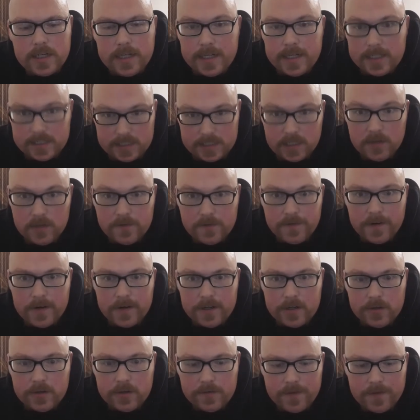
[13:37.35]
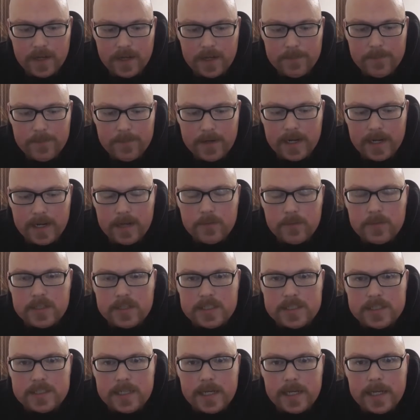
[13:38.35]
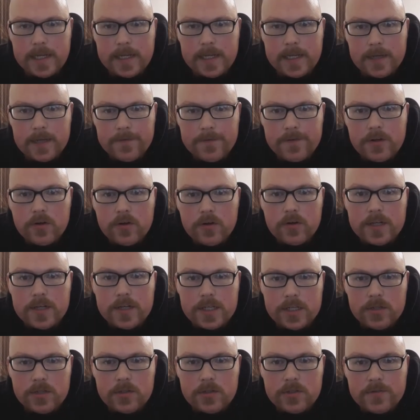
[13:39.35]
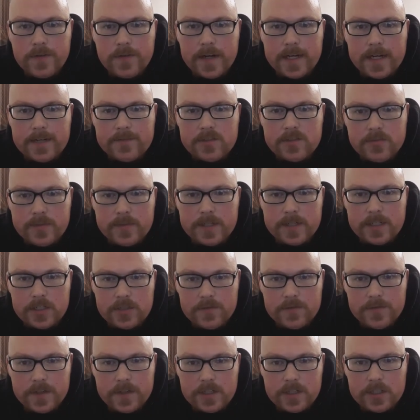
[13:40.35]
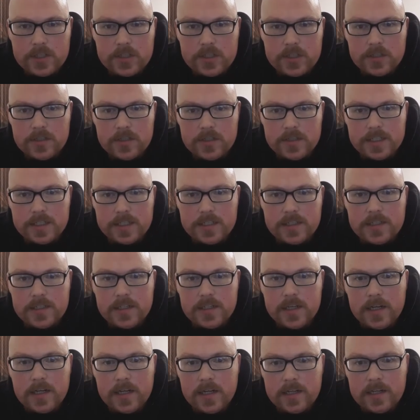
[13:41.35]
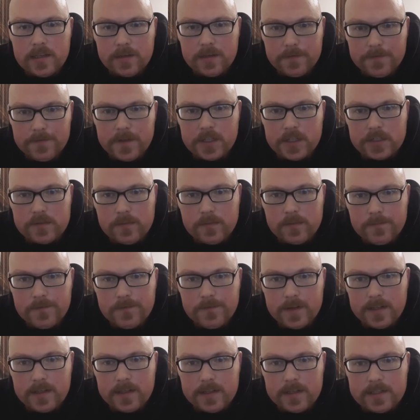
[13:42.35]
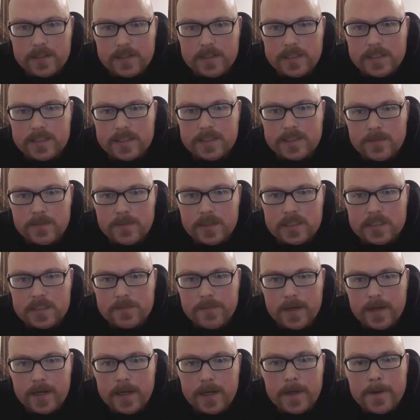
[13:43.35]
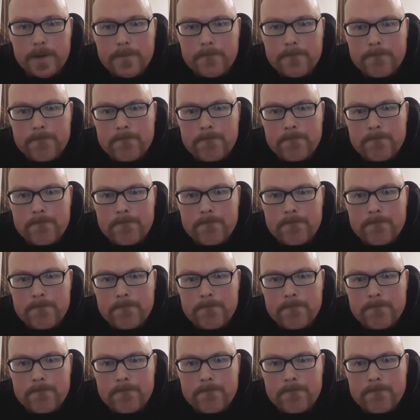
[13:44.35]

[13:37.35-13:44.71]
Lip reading: It's still a very good vape, and I would say if you're a huge fan of Swedish Fish, the fish from Finland is a must-buy.